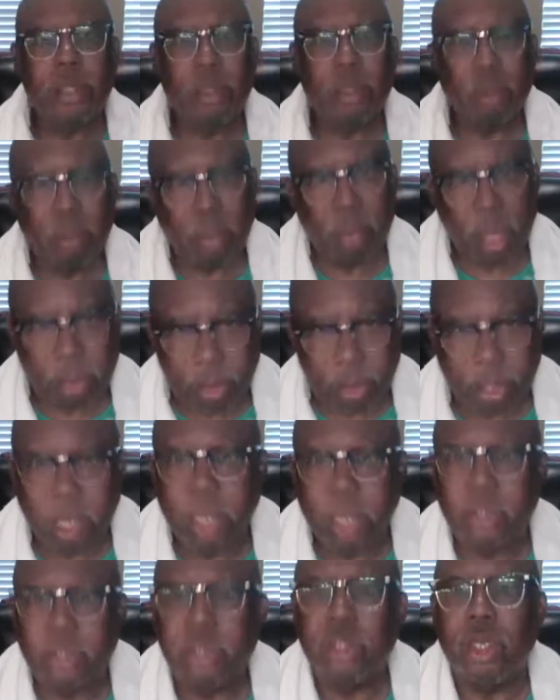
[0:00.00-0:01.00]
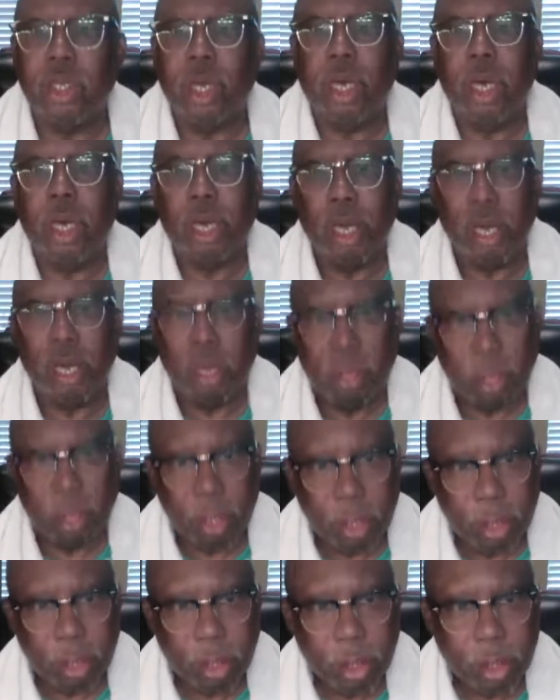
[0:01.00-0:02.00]
a, that's, that's a
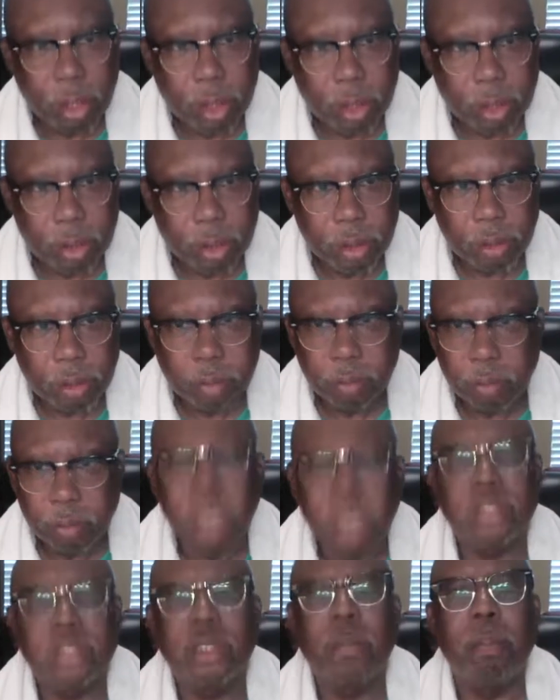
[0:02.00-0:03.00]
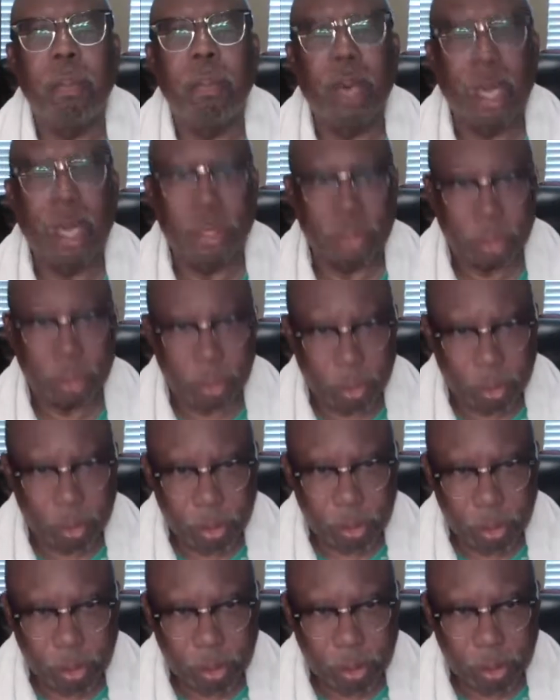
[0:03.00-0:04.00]
that's a blessing.
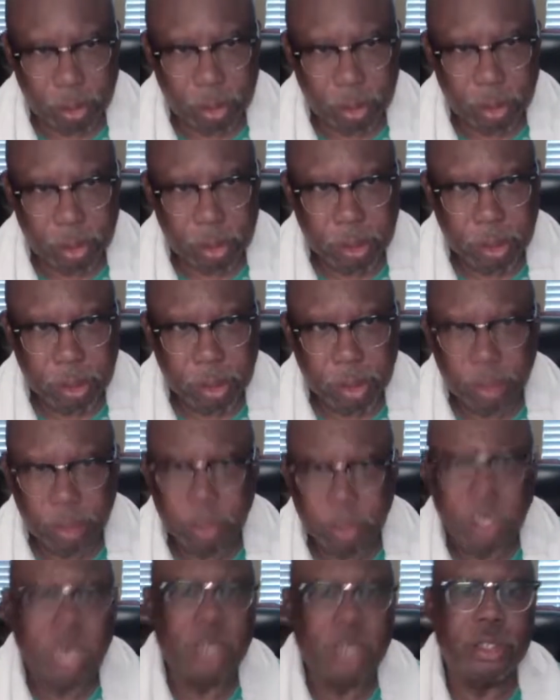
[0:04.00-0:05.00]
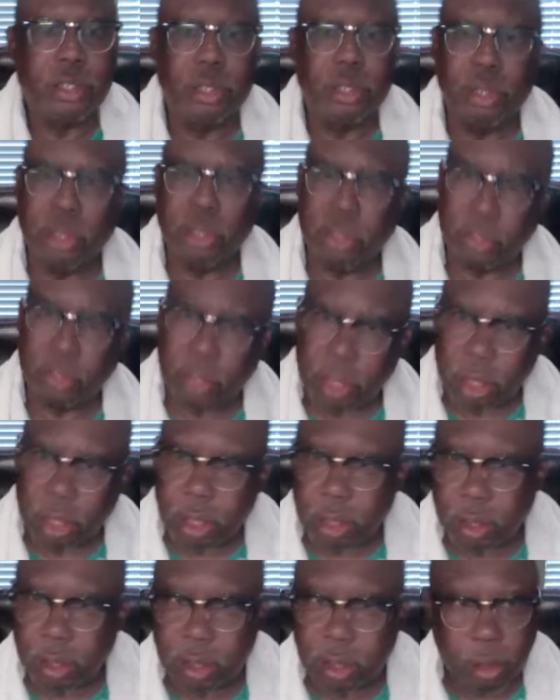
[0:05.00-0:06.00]
Texas is
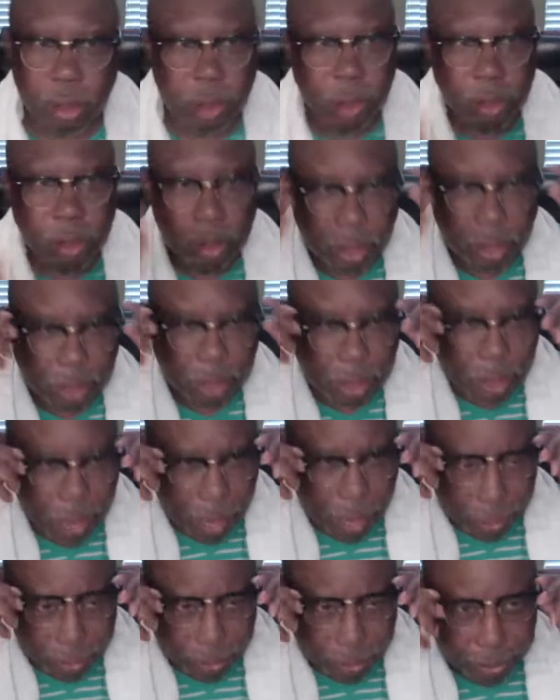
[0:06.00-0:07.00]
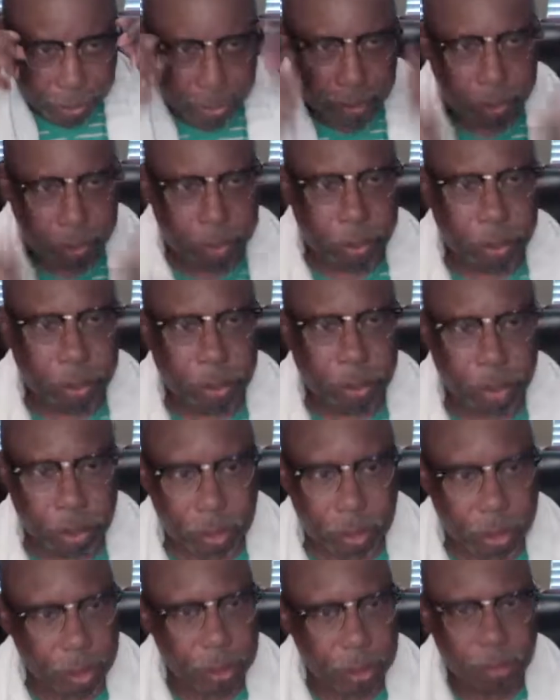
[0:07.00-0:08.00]
still lagging.
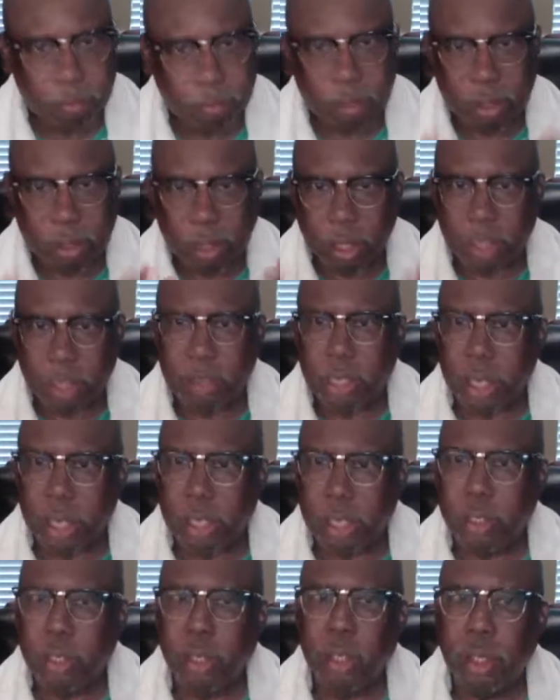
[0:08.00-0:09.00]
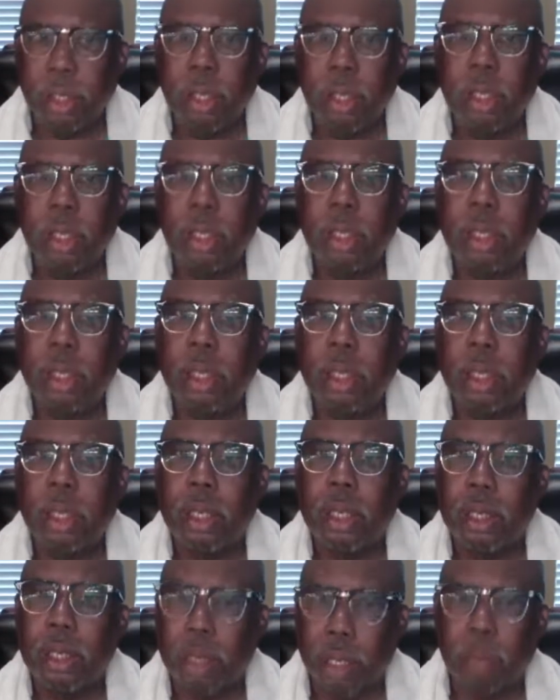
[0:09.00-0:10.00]
They tell you
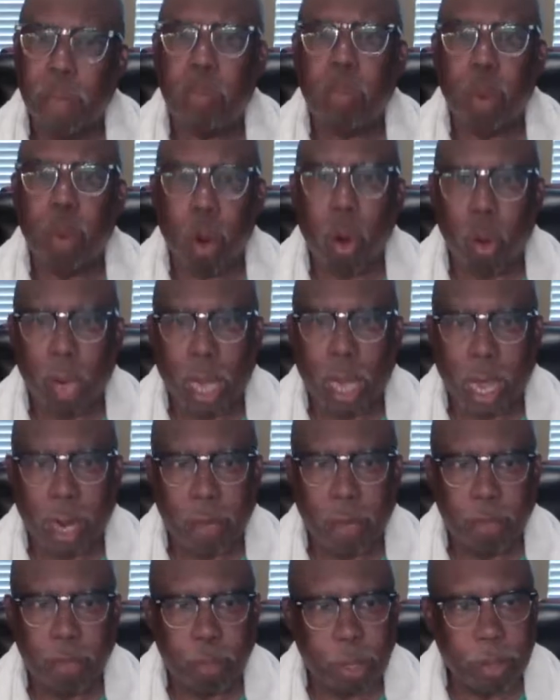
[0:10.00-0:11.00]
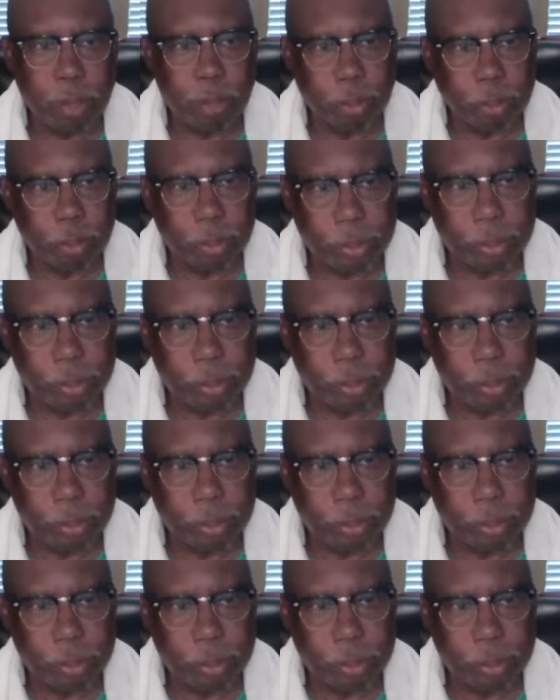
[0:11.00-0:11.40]
that's pro-life people.